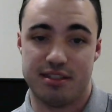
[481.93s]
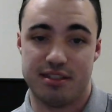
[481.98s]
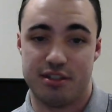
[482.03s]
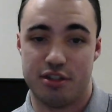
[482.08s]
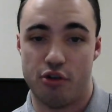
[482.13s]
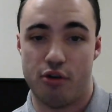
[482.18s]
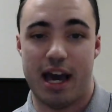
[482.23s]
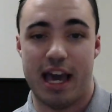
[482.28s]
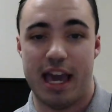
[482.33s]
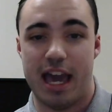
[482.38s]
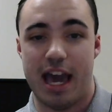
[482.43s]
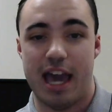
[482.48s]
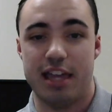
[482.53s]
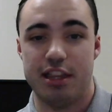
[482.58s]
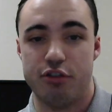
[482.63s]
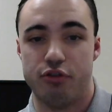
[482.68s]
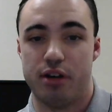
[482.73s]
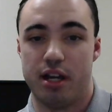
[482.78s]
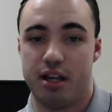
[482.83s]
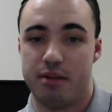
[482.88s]
So I highly
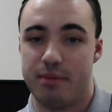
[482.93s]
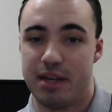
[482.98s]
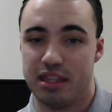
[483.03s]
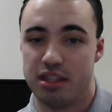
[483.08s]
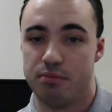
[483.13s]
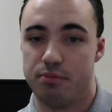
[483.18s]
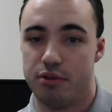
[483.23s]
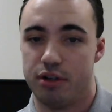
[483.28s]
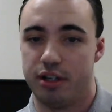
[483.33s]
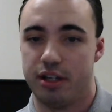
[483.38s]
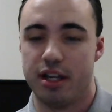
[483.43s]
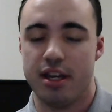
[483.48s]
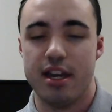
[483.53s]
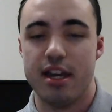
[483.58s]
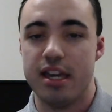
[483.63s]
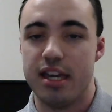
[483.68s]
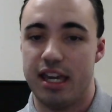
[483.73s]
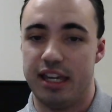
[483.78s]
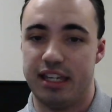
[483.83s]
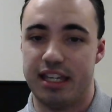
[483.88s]
recommend the book.
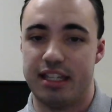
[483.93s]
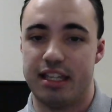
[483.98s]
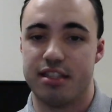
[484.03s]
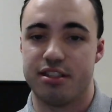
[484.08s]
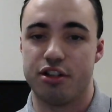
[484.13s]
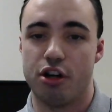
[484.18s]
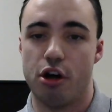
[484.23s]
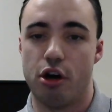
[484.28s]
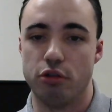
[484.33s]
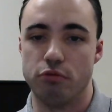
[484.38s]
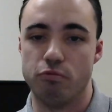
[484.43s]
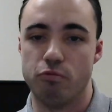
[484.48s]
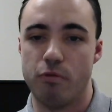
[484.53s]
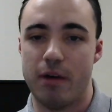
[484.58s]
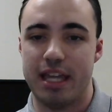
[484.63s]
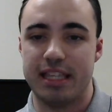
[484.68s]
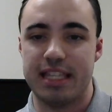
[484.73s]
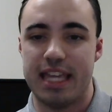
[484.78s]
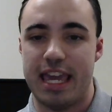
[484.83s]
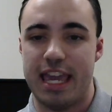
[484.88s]
Again, it's called
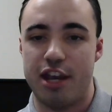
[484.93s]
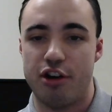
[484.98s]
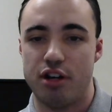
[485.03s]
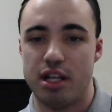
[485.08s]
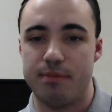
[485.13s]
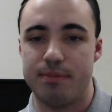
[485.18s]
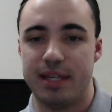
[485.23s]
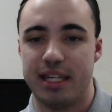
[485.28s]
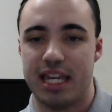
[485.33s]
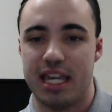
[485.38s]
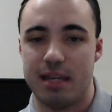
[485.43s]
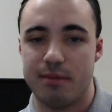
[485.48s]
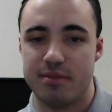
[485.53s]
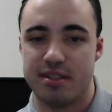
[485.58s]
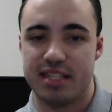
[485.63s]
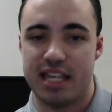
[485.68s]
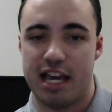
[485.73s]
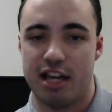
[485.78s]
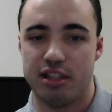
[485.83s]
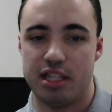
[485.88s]
When Harry Became
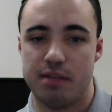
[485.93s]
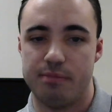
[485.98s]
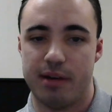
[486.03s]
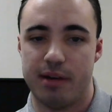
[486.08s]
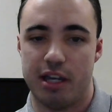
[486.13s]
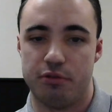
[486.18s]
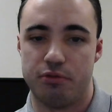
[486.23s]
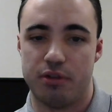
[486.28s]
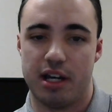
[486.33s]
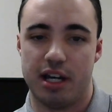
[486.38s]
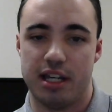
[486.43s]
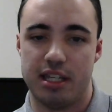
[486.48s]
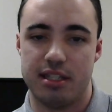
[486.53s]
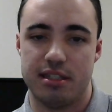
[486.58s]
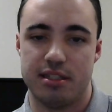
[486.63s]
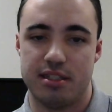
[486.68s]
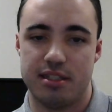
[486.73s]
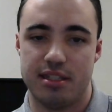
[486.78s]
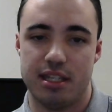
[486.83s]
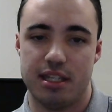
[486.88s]
Sally by Ryan
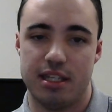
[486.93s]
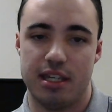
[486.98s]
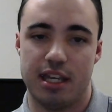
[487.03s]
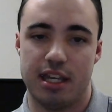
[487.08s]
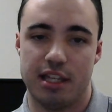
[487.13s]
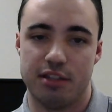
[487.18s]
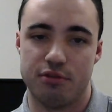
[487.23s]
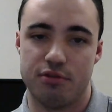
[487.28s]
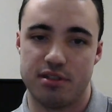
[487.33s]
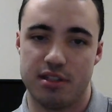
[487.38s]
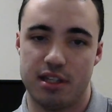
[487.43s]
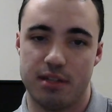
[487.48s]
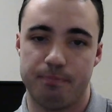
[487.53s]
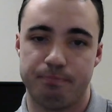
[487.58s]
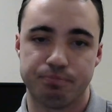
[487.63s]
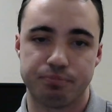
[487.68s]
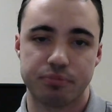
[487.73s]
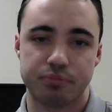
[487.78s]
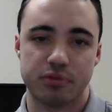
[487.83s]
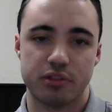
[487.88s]
T. Anderson.
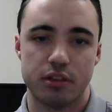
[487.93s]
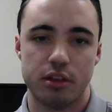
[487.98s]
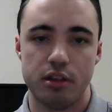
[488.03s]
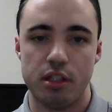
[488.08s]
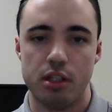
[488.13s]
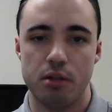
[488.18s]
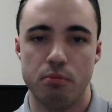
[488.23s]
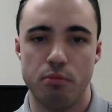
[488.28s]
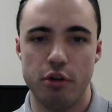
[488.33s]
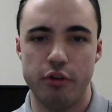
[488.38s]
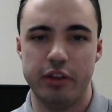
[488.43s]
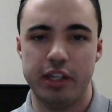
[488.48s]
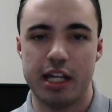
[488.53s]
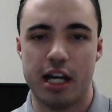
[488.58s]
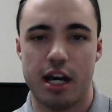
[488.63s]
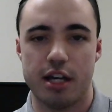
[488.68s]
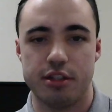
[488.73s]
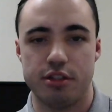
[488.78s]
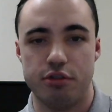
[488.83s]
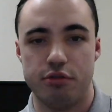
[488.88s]
Moving
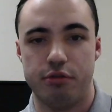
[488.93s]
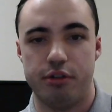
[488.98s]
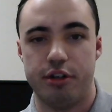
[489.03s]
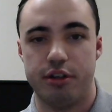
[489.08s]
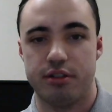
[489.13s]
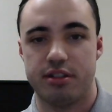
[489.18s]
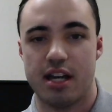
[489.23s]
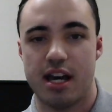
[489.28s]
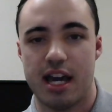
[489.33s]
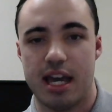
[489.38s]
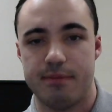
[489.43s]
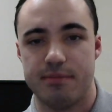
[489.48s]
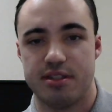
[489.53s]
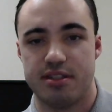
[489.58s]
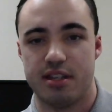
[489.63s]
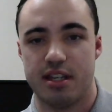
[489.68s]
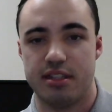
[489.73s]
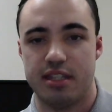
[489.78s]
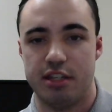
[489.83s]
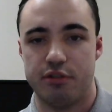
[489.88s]
on, the New York Times
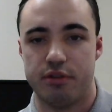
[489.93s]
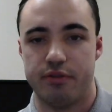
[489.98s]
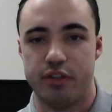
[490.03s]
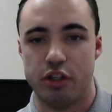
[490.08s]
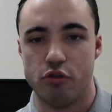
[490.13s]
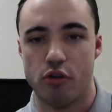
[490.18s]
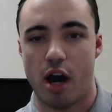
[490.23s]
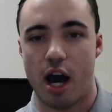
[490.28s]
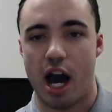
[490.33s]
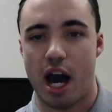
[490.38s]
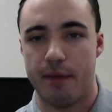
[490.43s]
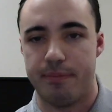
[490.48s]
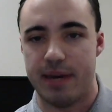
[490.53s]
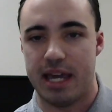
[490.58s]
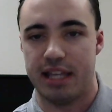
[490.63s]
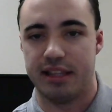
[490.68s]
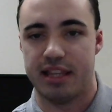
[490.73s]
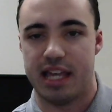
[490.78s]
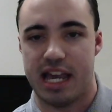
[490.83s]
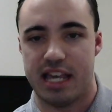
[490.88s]
Sunday Review
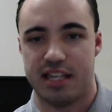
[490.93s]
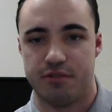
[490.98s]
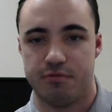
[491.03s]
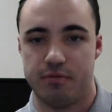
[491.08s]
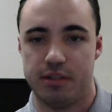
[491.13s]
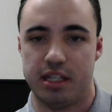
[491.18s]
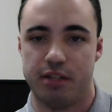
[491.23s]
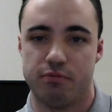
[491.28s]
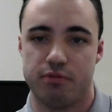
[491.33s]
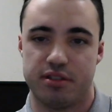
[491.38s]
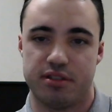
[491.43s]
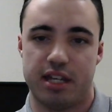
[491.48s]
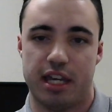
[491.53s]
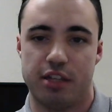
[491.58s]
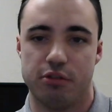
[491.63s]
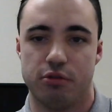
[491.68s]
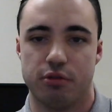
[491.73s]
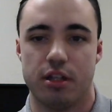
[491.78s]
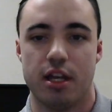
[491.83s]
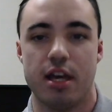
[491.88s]
op-ed last week was
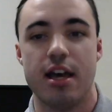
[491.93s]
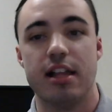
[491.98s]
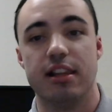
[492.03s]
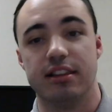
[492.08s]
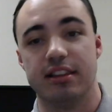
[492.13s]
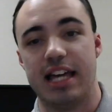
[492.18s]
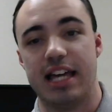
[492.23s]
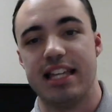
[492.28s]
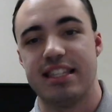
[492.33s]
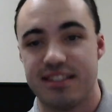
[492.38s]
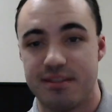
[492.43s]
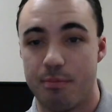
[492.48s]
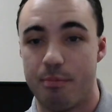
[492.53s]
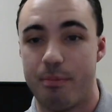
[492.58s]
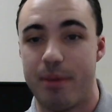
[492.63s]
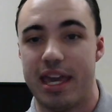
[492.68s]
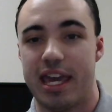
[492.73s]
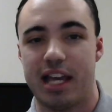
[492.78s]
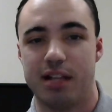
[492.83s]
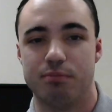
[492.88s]
titled, "Let's
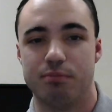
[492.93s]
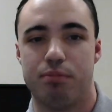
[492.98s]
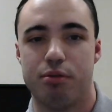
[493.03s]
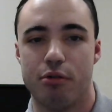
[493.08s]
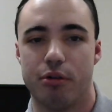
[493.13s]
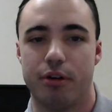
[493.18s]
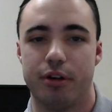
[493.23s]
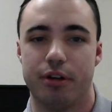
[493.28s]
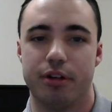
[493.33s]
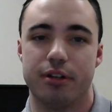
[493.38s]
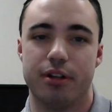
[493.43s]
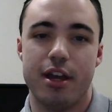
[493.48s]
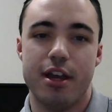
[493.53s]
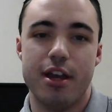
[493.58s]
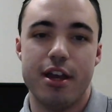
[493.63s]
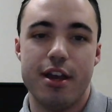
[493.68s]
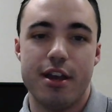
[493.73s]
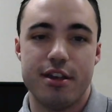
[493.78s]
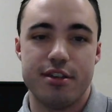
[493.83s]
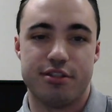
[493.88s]
Ban Porn."
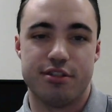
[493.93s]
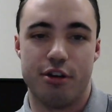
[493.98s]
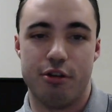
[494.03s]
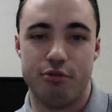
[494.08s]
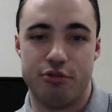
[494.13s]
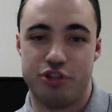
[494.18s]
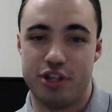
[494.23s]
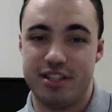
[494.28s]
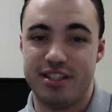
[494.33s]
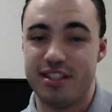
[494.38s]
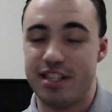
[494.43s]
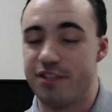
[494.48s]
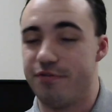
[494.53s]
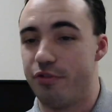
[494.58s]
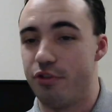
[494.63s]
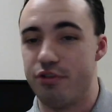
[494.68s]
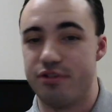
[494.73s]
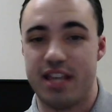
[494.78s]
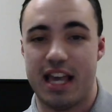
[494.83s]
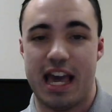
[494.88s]
So just in this
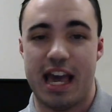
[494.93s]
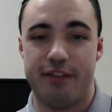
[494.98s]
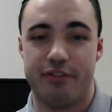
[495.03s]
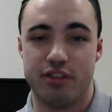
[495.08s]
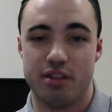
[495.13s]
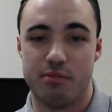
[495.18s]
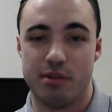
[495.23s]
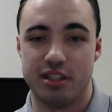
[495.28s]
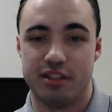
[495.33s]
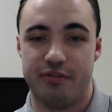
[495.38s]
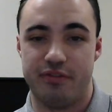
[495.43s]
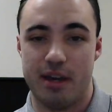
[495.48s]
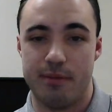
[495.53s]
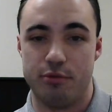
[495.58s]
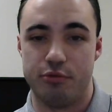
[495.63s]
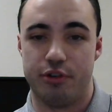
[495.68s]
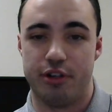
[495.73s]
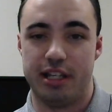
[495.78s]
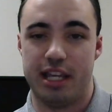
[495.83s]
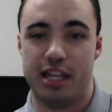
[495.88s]
first half of the month of
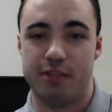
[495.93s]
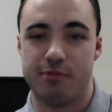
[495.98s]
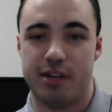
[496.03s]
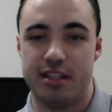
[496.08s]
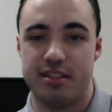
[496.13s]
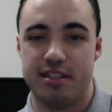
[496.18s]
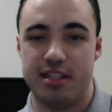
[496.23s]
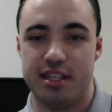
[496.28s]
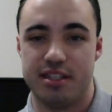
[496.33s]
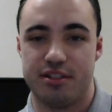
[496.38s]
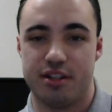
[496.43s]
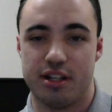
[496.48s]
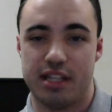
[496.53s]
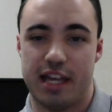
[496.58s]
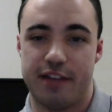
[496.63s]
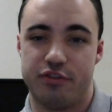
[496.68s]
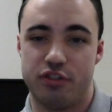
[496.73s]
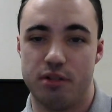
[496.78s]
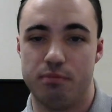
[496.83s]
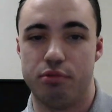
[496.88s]
February, NYT has gone
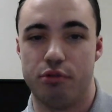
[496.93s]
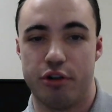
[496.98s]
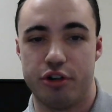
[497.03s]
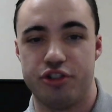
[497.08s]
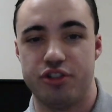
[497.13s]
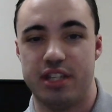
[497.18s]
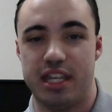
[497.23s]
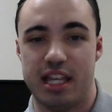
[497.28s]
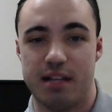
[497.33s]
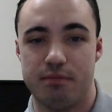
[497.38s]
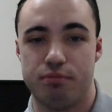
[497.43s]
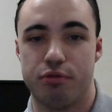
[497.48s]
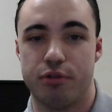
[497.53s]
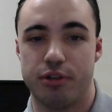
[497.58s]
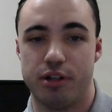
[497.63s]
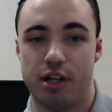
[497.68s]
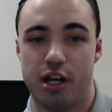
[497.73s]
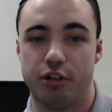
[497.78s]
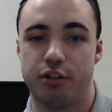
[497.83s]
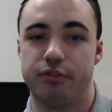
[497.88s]
after abortion and
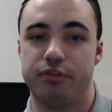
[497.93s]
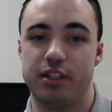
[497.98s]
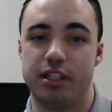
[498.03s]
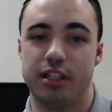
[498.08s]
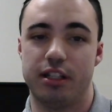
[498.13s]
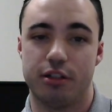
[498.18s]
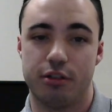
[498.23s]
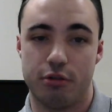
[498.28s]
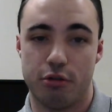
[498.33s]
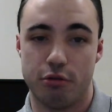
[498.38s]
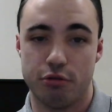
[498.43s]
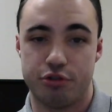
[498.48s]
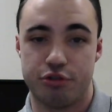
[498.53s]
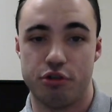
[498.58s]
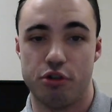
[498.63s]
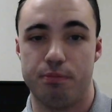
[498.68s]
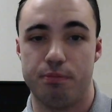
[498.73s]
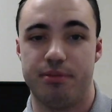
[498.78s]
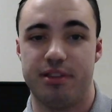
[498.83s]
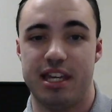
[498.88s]
pornography.
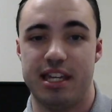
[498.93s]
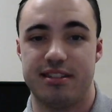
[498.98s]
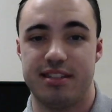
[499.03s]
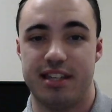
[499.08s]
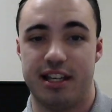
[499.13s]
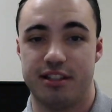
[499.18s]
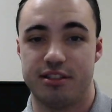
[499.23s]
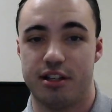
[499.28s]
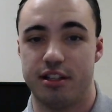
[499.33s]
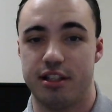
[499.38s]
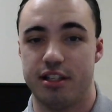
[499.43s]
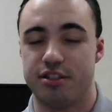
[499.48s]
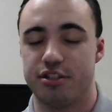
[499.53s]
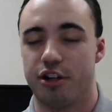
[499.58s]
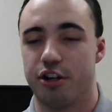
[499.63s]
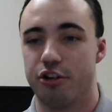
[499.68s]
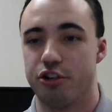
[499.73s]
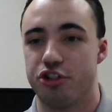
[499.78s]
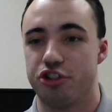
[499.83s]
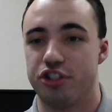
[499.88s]
Cultural plate tectonics
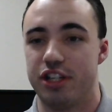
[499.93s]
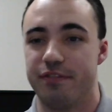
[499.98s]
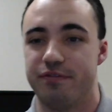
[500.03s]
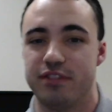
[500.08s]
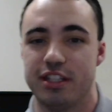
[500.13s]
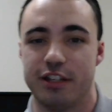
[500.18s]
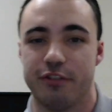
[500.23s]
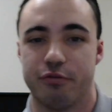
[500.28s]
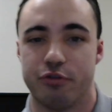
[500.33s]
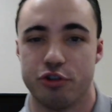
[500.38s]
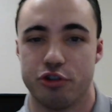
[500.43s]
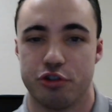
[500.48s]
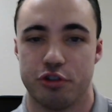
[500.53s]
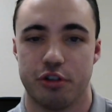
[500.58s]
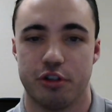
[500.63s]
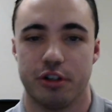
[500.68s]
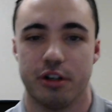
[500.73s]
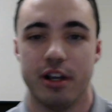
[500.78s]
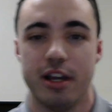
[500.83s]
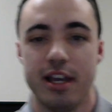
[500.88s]
are shifting for
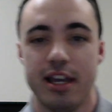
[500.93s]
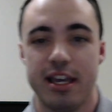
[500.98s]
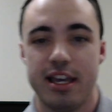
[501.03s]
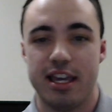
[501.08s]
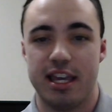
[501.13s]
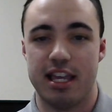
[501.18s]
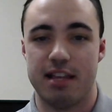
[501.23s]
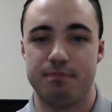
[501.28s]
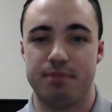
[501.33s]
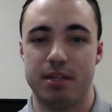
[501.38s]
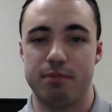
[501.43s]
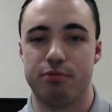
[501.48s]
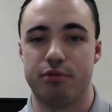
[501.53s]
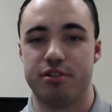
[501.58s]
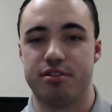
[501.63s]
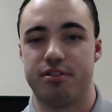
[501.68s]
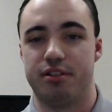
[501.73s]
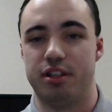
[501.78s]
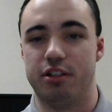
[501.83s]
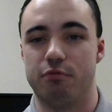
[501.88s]
sure, and people are
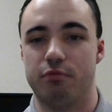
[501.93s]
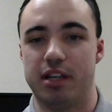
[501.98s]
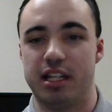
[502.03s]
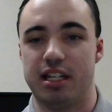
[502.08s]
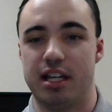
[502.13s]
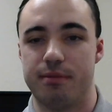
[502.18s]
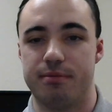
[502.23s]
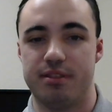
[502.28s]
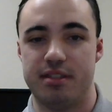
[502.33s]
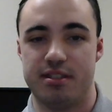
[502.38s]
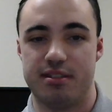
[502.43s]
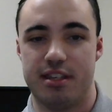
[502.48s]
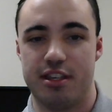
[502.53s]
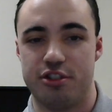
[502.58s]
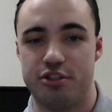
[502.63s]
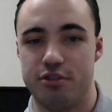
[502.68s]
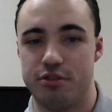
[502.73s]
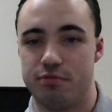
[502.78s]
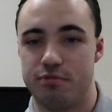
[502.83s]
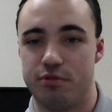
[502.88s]
starting to wake up to these
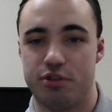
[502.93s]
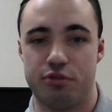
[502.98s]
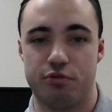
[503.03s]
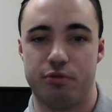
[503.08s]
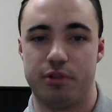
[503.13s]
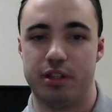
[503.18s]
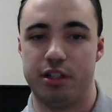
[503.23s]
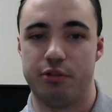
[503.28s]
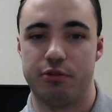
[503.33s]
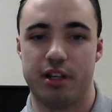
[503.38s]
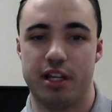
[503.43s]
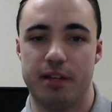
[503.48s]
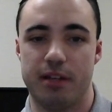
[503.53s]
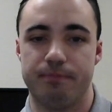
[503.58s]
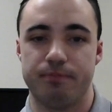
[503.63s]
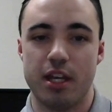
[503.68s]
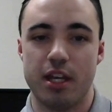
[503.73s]
issues, which is really great.